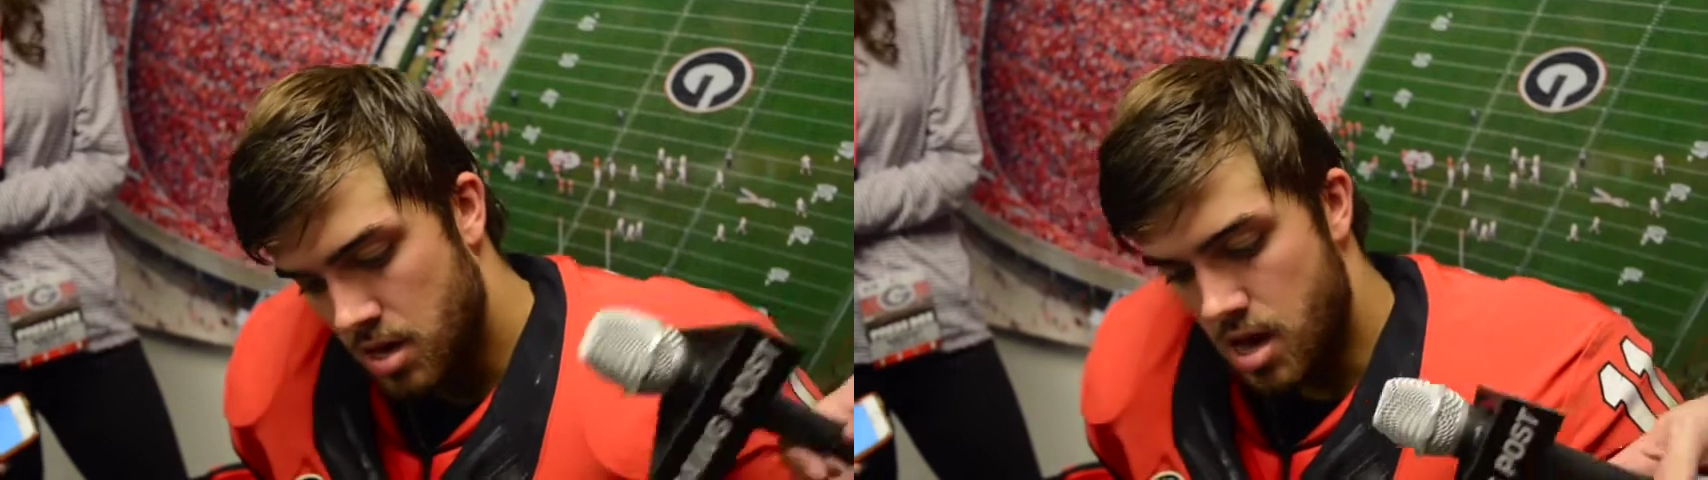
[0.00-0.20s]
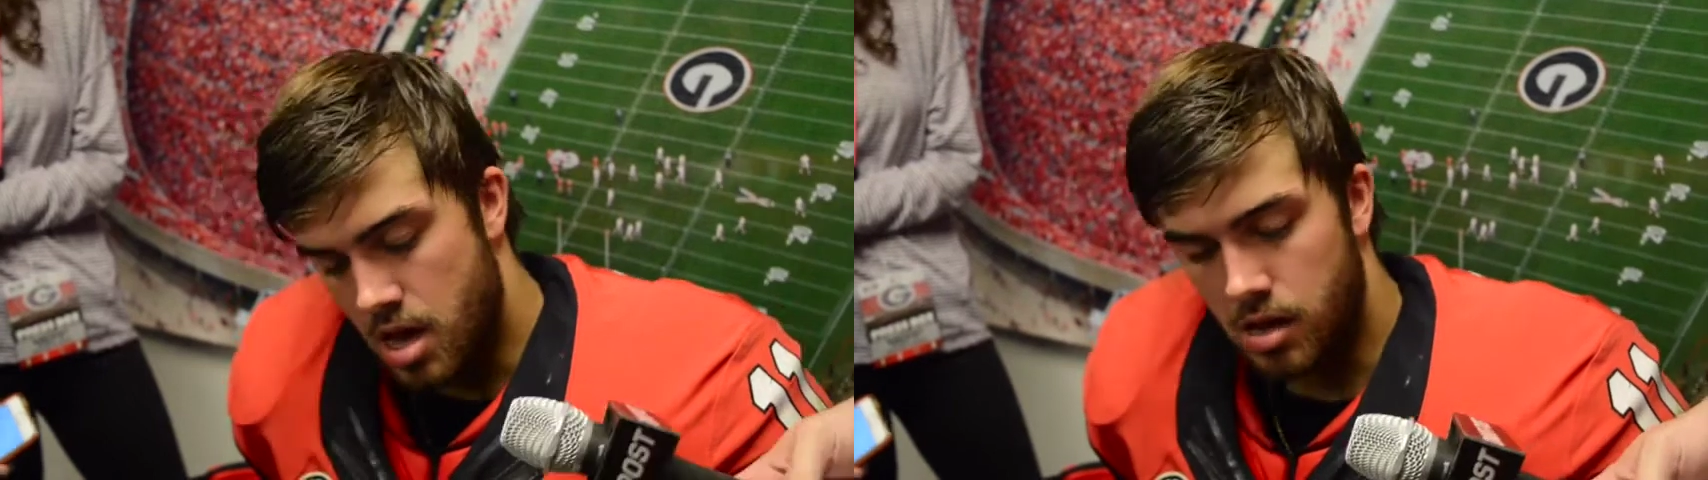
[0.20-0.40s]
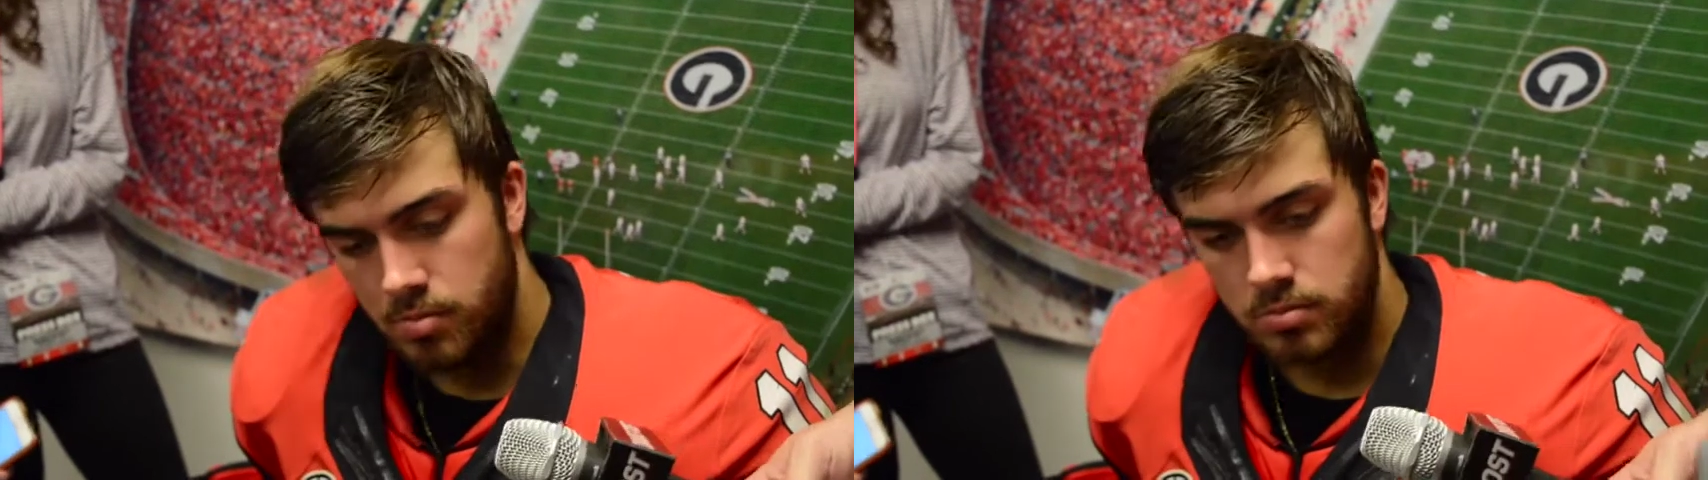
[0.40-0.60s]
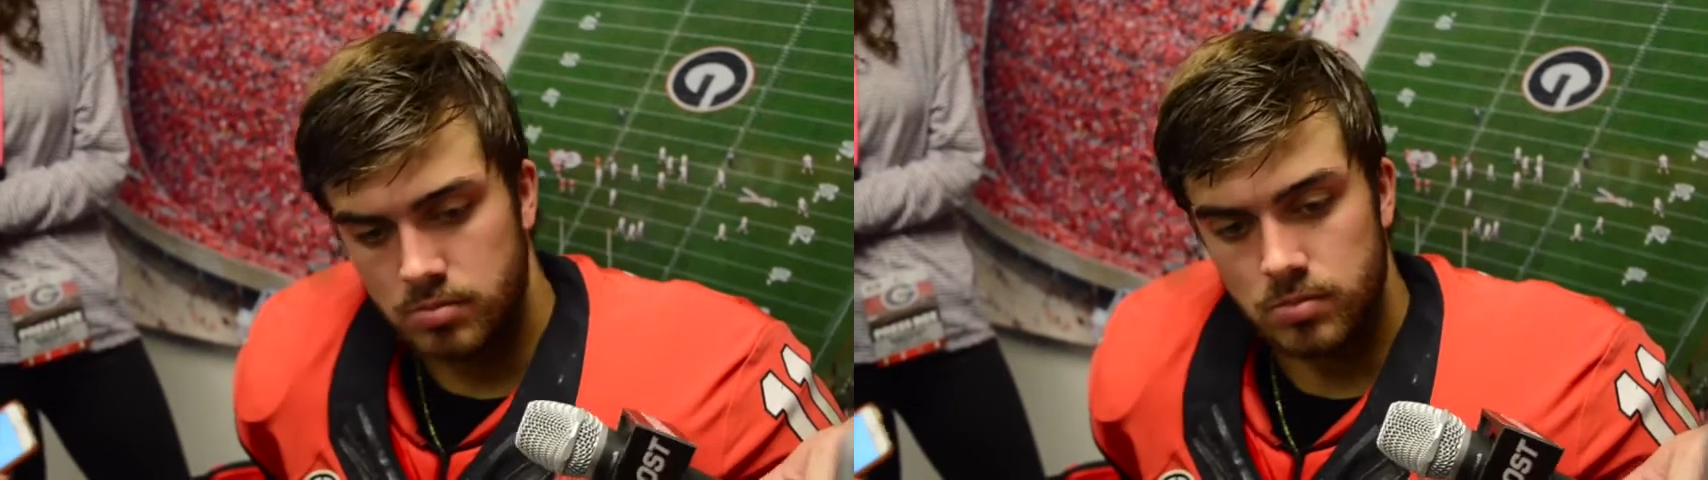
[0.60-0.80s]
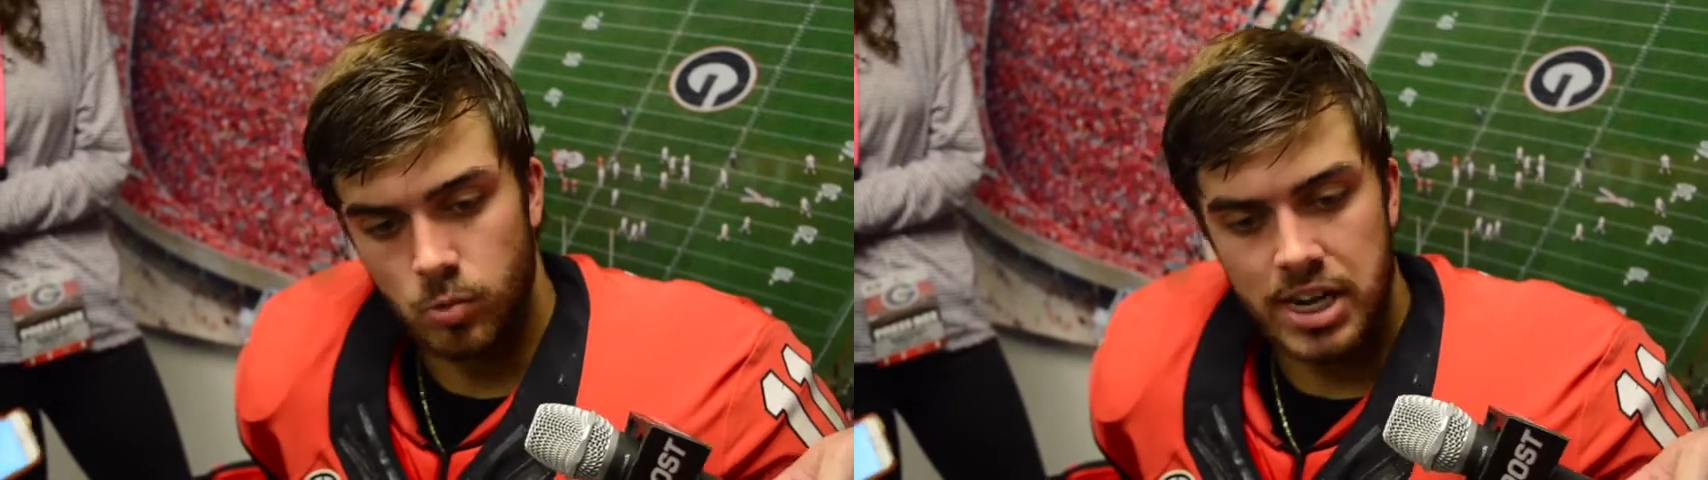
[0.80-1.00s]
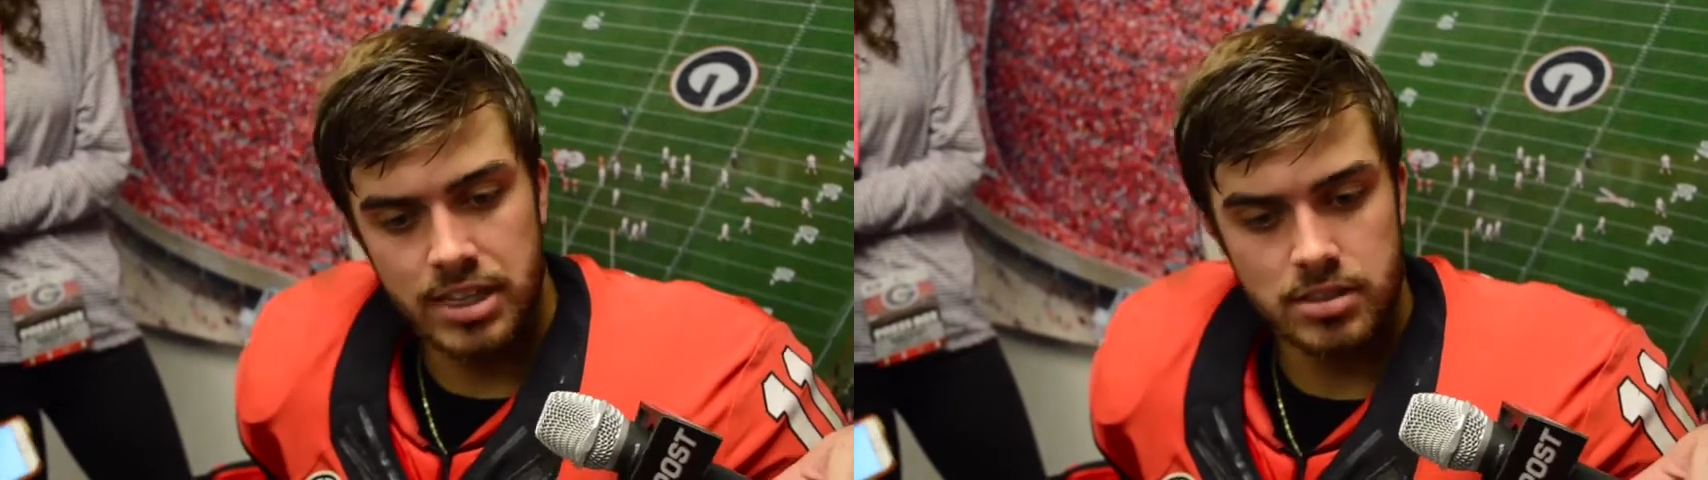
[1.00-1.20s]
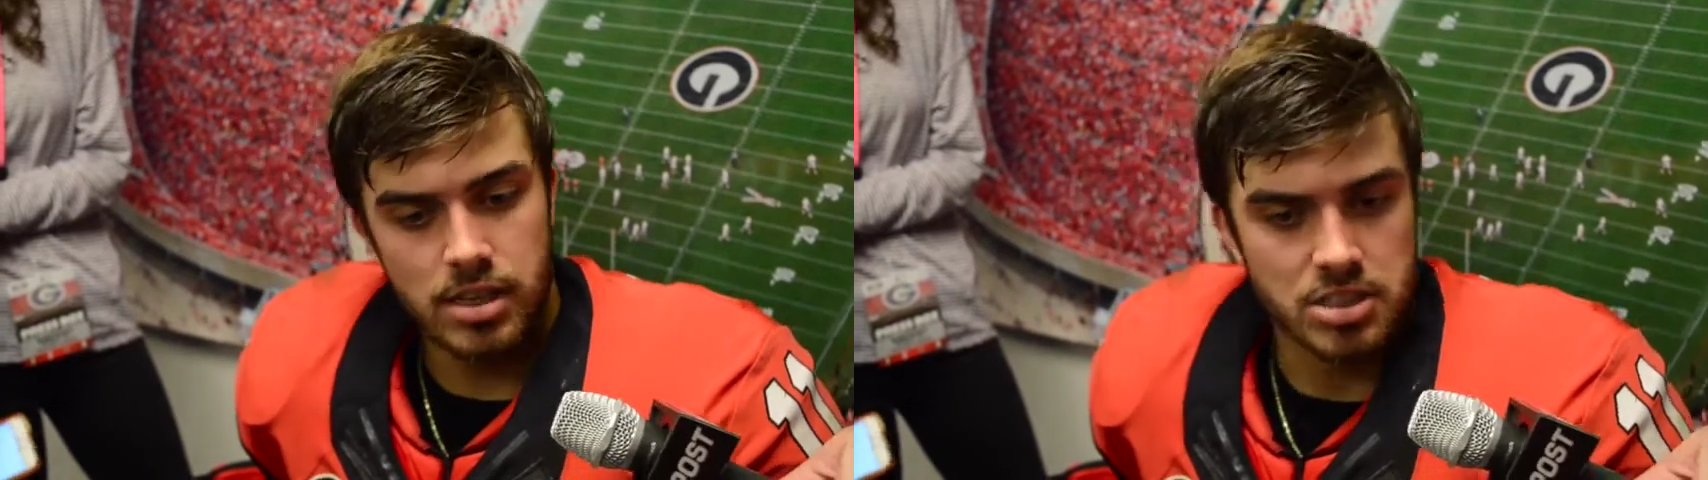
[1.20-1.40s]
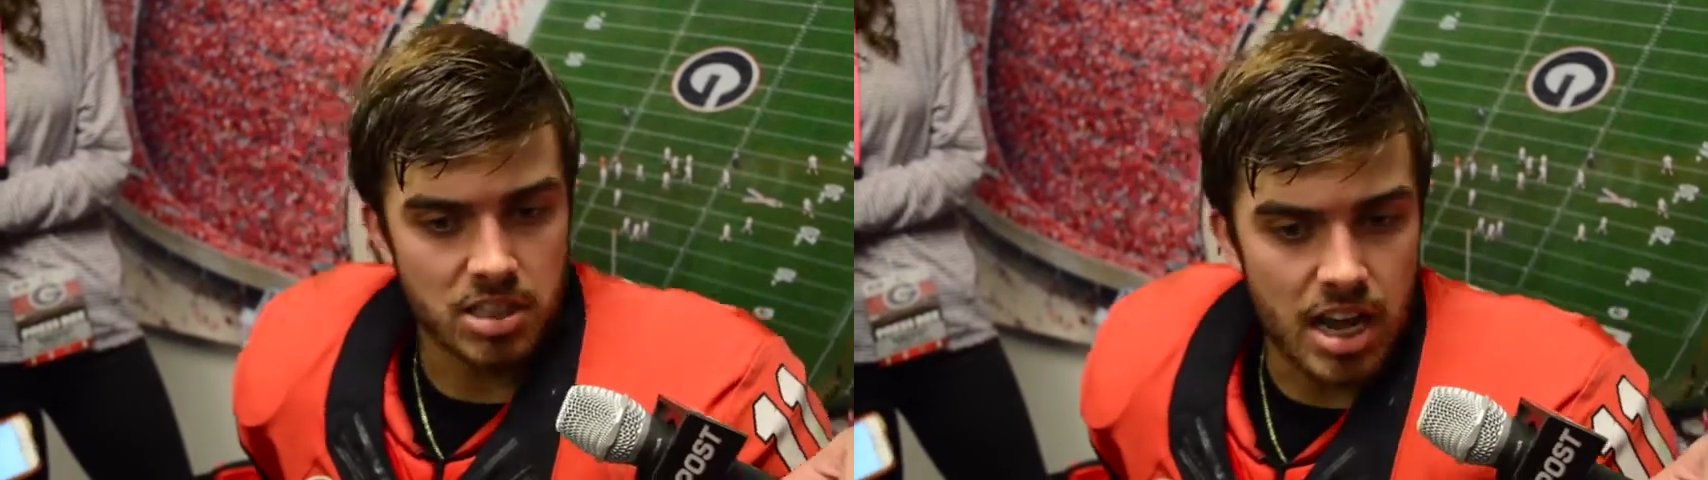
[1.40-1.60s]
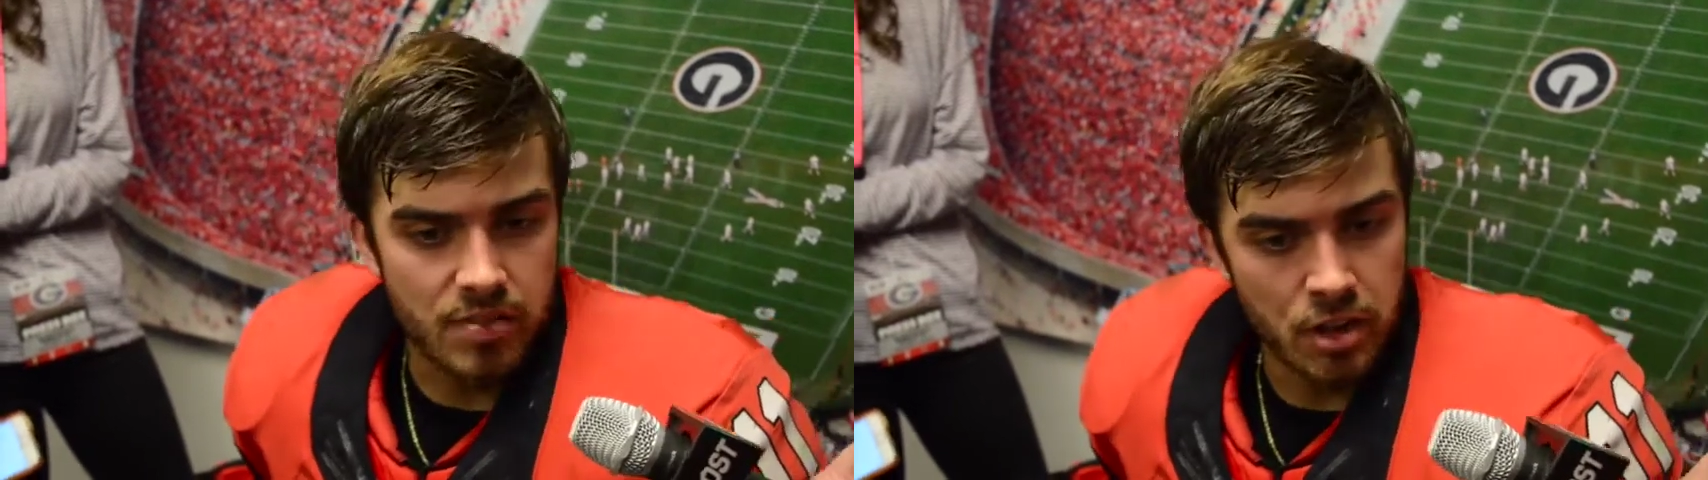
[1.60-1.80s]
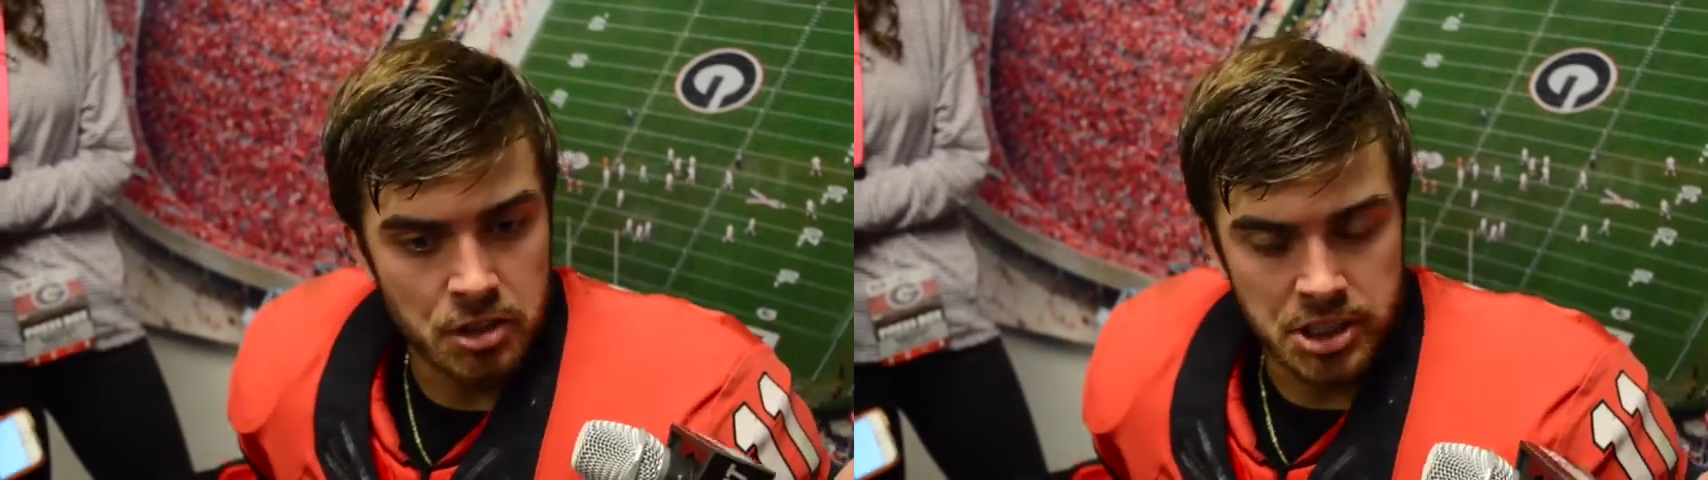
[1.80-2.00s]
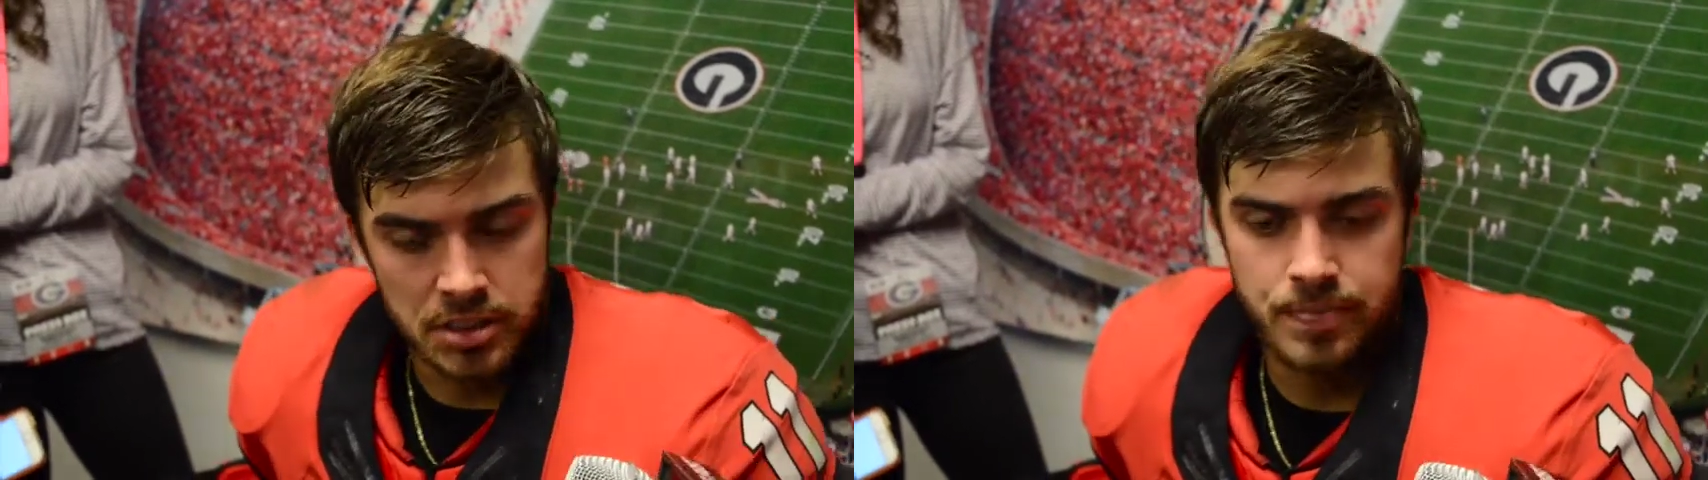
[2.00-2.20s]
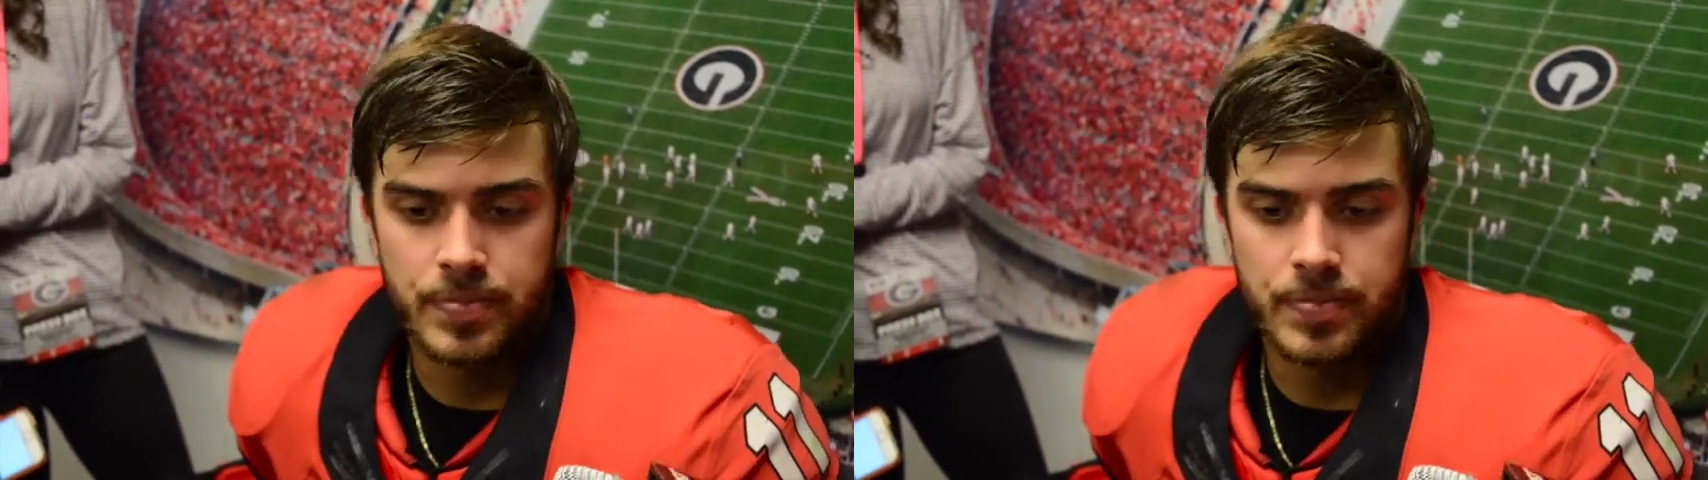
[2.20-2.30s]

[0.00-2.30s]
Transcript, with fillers: Um, winning, there's a lot of energy.